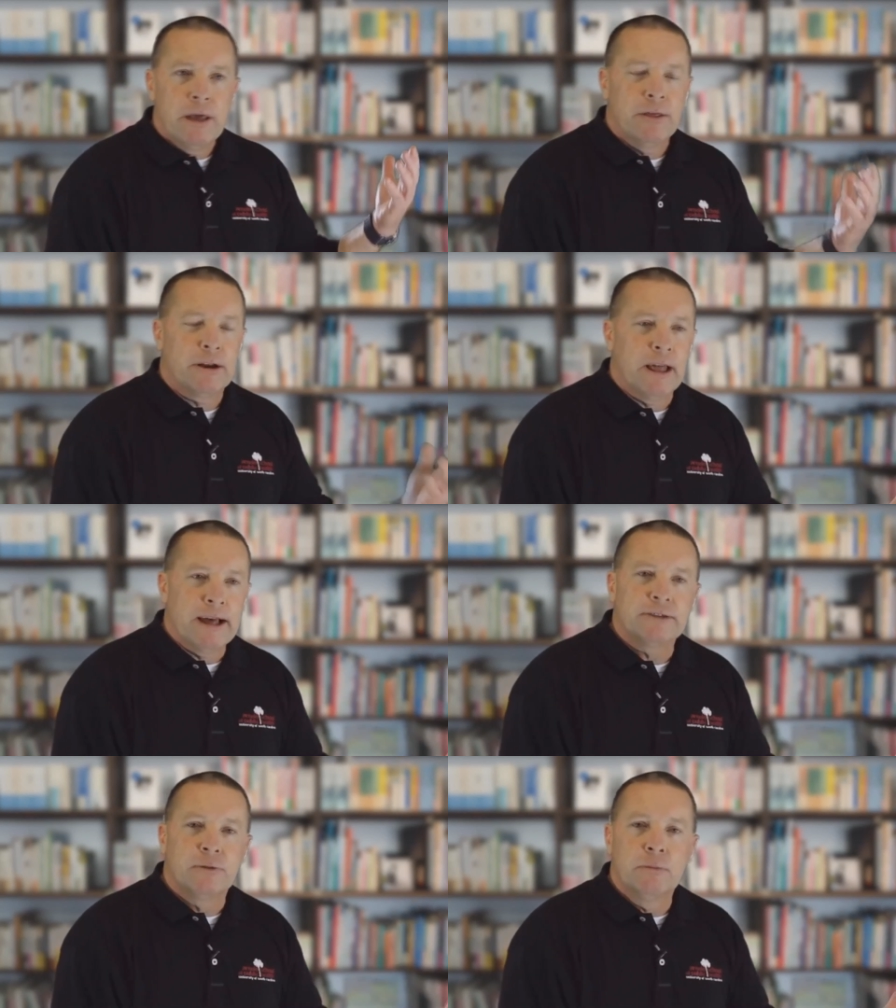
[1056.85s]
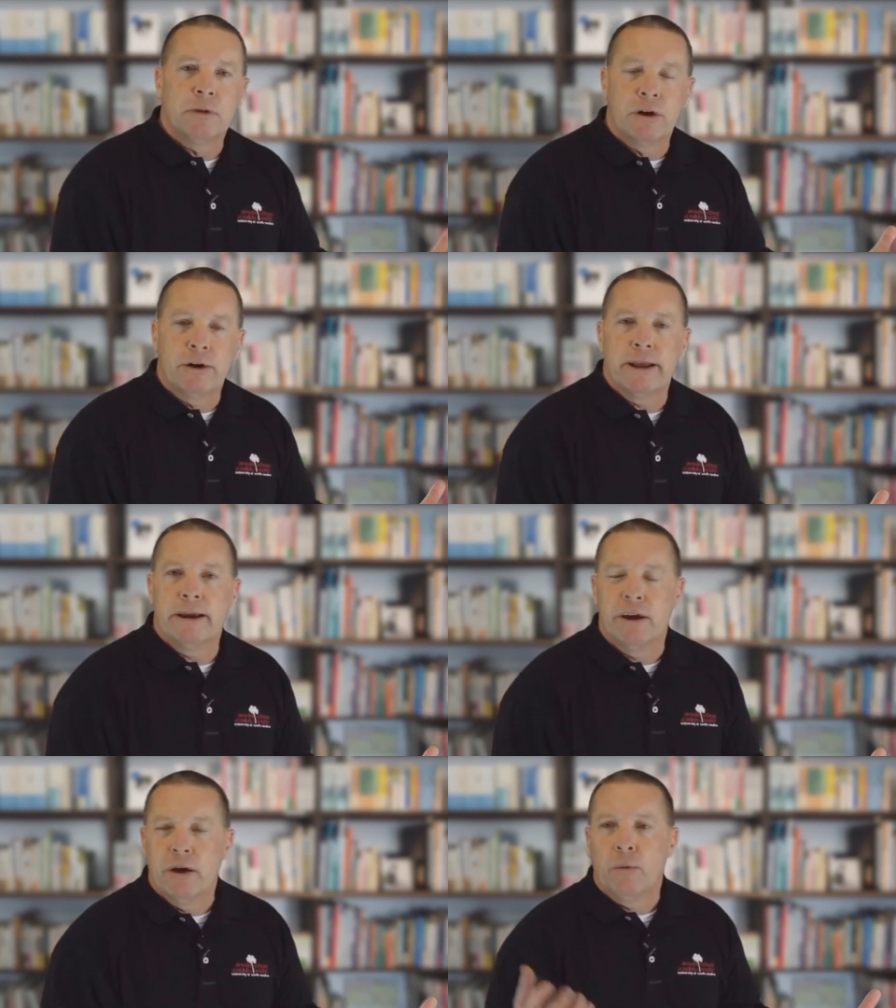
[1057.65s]
the classroom
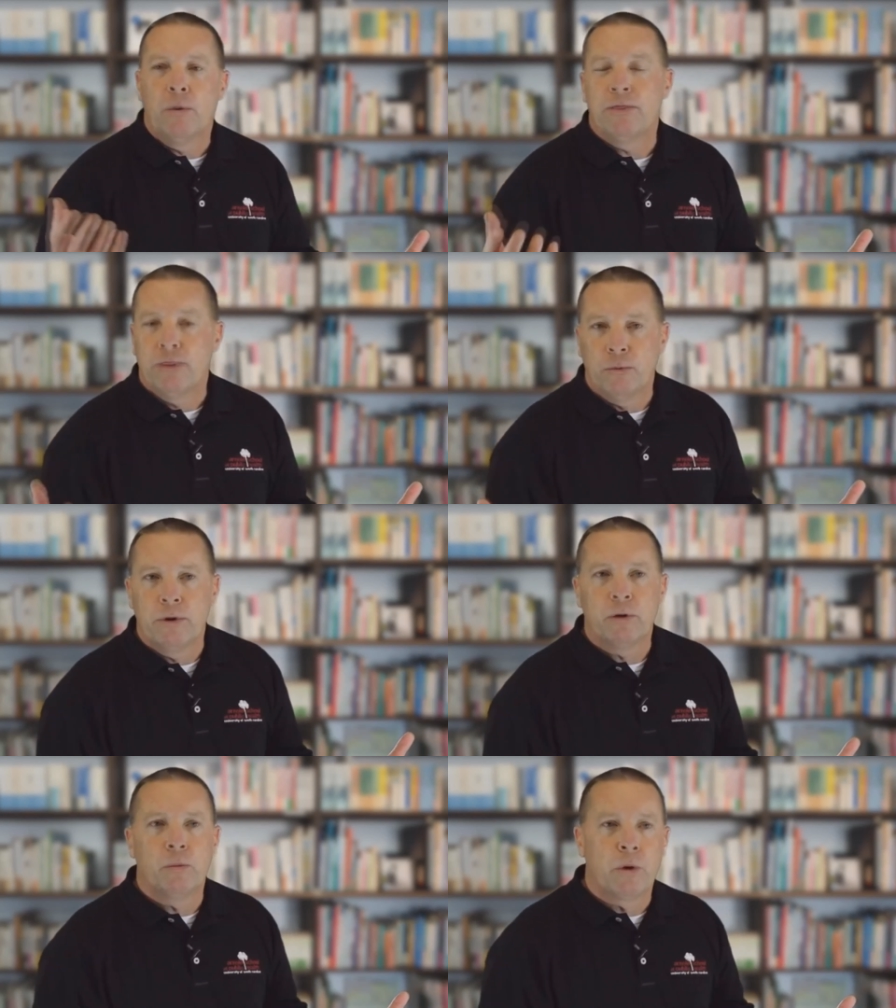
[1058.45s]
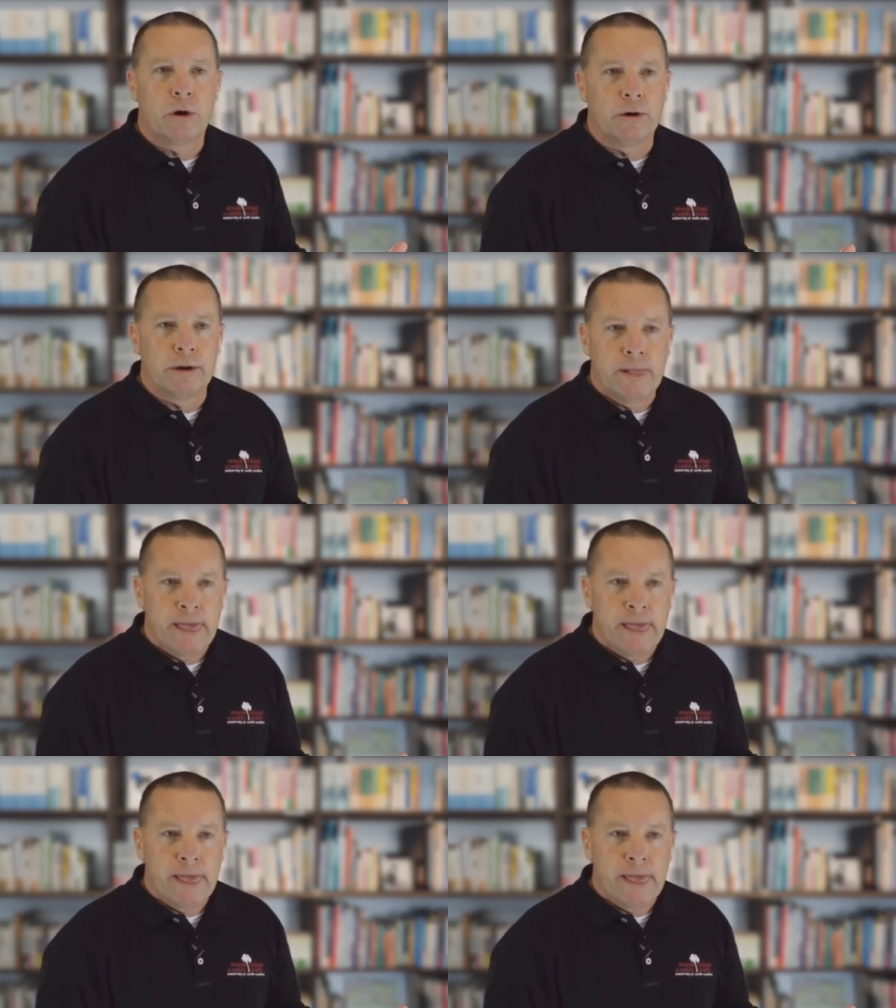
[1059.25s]
learning with the real world.